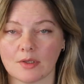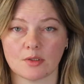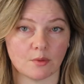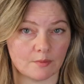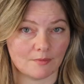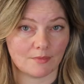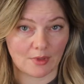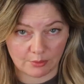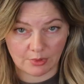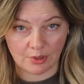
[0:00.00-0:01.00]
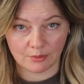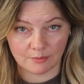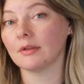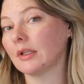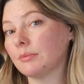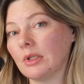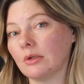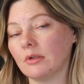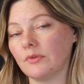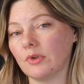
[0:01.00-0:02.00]
So there we go. Let me
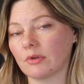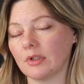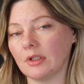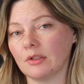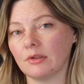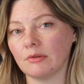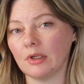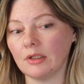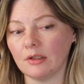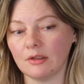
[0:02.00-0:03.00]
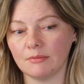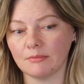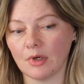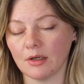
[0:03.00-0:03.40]
know if you run into any